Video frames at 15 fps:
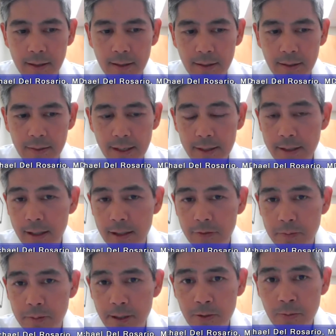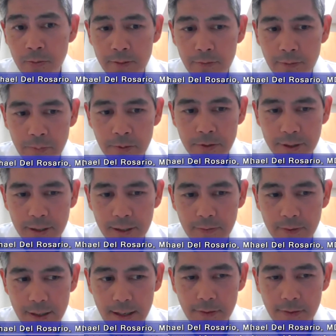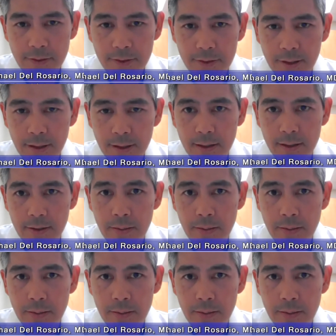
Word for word: Uh, that accounts for about 21% of deaths uh,